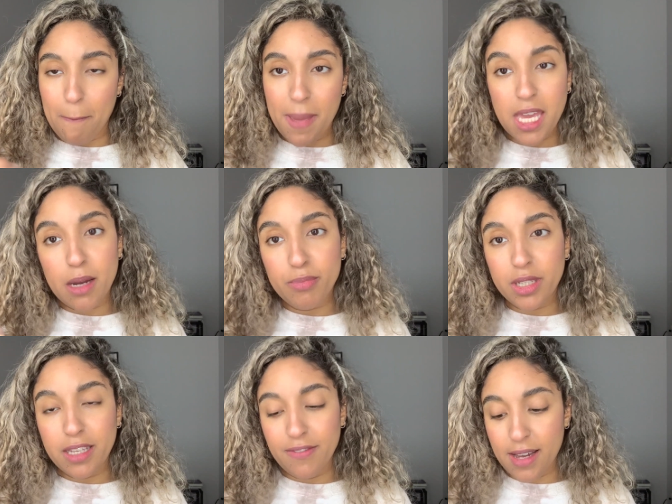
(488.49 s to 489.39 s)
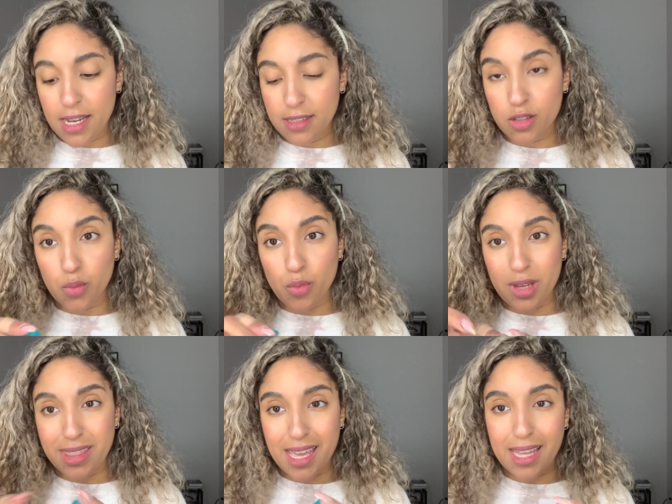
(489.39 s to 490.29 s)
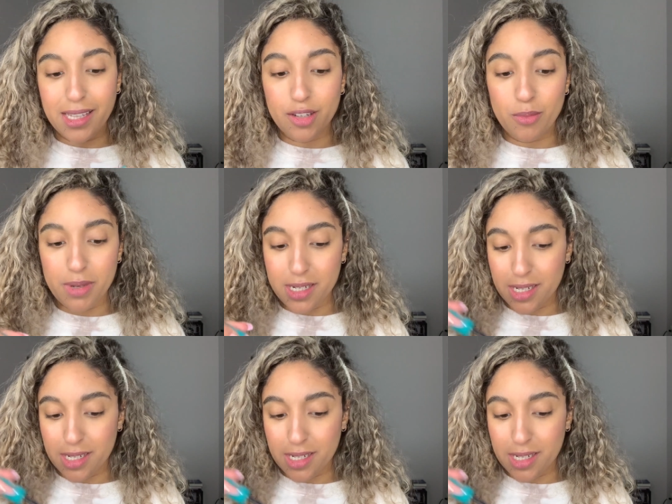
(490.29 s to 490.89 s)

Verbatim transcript: makeup really fast with a little bit